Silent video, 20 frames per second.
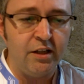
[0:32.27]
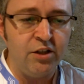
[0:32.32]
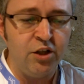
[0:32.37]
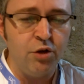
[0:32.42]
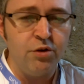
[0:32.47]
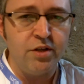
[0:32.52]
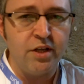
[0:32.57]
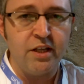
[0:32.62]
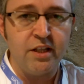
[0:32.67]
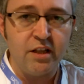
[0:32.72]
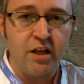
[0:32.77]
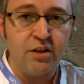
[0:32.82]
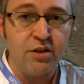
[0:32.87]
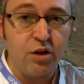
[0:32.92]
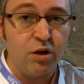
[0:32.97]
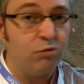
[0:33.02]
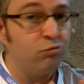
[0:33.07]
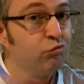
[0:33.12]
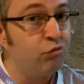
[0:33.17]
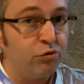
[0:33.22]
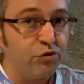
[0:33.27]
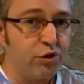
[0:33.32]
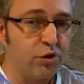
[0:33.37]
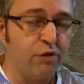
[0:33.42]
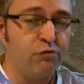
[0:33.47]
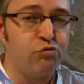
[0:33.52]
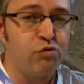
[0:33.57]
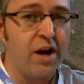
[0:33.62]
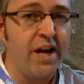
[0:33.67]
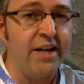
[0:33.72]
use it as a
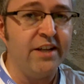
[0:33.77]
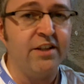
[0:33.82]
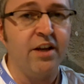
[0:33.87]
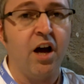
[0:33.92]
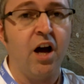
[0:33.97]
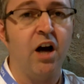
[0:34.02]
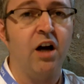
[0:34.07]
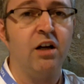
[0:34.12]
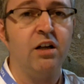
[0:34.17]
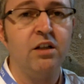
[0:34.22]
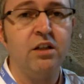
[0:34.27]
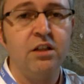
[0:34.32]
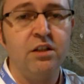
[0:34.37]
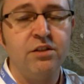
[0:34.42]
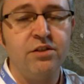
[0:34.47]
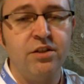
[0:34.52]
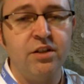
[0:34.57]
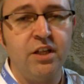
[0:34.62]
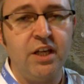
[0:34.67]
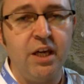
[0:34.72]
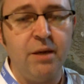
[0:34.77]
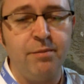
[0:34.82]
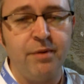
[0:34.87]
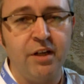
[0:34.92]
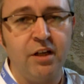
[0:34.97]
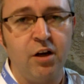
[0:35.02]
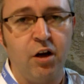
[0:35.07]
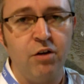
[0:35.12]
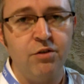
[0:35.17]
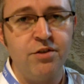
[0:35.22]
sort of radar to keep
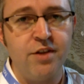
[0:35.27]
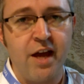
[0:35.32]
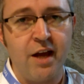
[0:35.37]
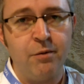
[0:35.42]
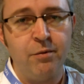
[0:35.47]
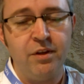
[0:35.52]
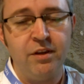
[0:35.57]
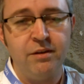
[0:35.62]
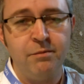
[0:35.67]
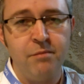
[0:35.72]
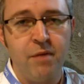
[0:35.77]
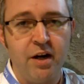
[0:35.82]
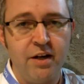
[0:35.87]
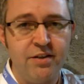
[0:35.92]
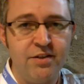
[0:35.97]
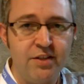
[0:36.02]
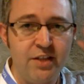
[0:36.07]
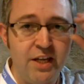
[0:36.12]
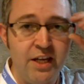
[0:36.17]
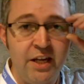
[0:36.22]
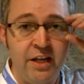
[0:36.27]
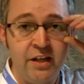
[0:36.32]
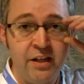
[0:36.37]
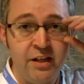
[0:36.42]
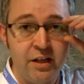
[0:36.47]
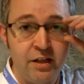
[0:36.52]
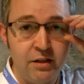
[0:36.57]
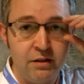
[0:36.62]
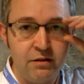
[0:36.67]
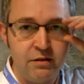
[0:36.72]
in contact with my scene,
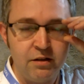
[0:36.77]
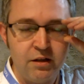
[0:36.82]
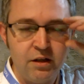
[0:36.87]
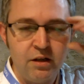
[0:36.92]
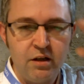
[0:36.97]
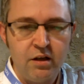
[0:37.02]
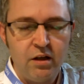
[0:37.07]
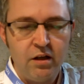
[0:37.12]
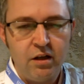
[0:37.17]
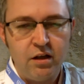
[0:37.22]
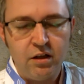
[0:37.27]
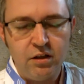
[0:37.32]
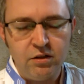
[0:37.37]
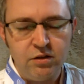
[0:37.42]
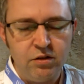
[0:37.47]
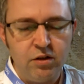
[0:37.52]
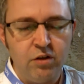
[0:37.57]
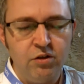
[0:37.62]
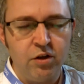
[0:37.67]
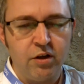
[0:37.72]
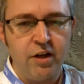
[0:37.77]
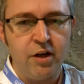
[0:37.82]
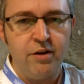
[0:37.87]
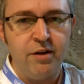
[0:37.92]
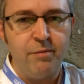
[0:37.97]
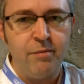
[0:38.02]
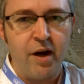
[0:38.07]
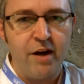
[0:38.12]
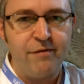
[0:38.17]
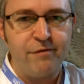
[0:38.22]
and not
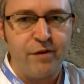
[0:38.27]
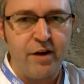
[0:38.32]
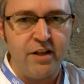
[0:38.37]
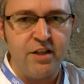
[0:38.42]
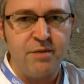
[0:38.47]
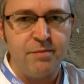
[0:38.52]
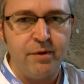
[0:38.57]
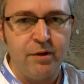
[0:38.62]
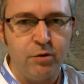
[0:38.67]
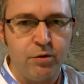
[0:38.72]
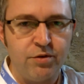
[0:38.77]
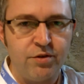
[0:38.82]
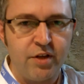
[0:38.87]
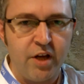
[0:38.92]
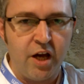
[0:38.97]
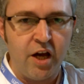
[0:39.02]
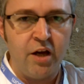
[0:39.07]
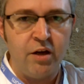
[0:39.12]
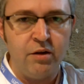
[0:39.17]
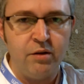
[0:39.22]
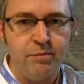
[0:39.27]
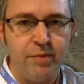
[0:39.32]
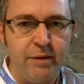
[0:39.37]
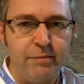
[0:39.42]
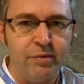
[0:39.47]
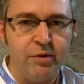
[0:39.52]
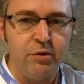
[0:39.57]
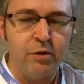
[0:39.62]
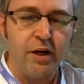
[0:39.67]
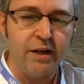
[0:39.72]
only my friends but also
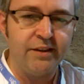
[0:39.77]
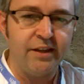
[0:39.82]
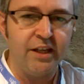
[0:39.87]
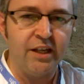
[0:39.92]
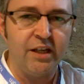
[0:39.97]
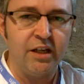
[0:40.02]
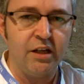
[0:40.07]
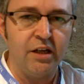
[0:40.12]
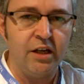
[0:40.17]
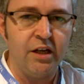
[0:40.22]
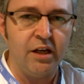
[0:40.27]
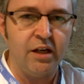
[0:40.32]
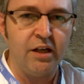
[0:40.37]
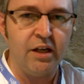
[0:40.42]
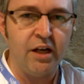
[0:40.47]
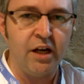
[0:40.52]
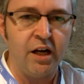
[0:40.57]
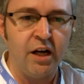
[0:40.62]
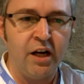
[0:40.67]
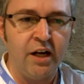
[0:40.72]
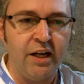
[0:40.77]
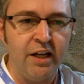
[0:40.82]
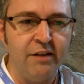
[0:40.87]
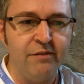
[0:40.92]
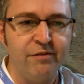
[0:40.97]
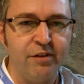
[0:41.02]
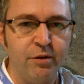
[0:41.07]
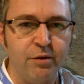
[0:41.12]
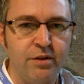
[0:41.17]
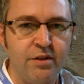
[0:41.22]
people who I think are
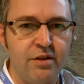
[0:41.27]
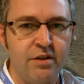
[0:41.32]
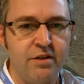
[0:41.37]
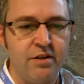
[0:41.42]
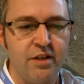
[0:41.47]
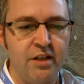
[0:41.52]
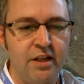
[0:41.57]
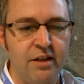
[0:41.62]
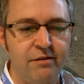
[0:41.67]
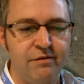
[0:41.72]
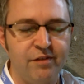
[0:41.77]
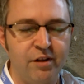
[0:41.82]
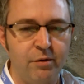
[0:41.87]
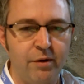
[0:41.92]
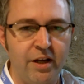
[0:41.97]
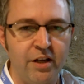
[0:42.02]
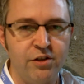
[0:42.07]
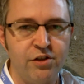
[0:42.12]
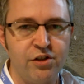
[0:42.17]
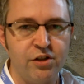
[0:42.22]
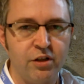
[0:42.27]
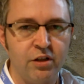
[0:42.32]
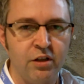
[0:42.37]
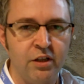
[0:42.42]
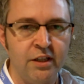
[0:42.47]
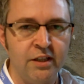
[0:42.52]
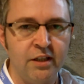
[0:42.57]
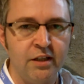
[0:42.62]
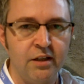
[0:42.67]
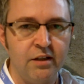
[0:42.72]
influencers and influential
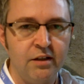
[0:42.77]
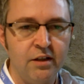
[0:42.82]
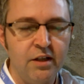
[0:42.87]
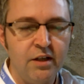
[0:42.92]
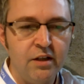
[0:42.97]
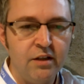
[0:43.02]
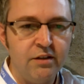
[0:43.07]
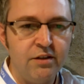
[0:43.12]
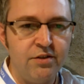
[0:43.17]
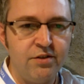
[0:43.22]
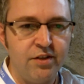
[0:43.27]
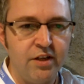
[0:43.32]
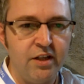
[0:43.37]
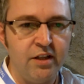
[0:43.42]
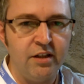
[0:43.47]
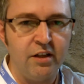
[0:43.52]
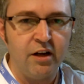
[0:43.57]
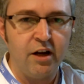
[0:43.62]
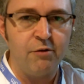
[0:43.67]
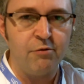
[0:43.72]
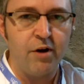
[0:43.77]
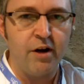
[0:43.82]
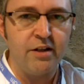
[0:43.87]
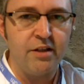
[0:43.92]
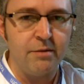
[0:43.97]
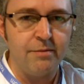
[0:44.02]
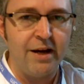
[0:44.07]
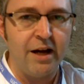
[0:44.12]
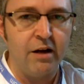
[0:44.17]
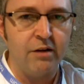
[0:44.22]
in the scene that I
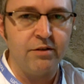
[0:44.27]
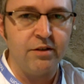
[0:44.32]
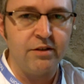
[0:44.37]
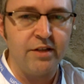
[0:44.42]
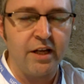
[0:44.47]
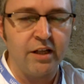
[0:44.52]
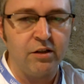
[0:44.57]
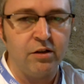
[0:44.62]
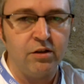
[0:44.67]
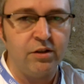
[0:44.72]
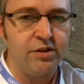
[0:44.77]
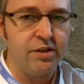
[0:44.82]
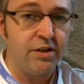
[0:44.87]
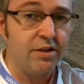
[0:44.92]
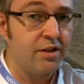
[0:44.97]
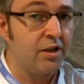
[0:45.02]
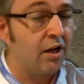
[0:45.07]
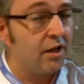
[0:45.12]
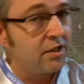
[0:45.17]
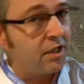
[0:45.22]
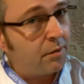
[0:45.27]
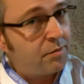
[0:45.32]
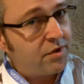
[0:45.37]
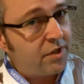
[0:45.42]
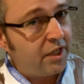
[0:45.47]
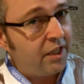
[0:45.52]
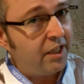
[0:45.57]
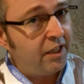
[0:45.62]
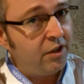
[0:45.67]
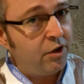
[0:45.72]
write about, the technology startup
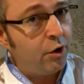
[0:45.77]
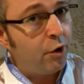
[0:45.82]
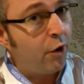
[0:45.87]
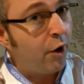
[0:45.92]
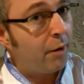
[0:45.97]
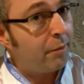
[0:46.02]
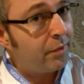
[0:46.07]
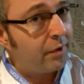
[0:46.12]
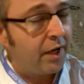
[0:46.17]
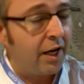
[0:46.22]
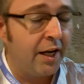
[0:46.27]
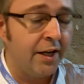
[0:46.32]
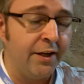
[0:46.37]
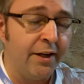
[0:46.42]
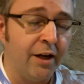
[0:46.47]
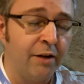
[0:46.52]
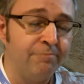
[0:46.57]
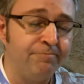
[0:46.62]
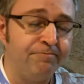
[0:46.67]
scene in Europe. And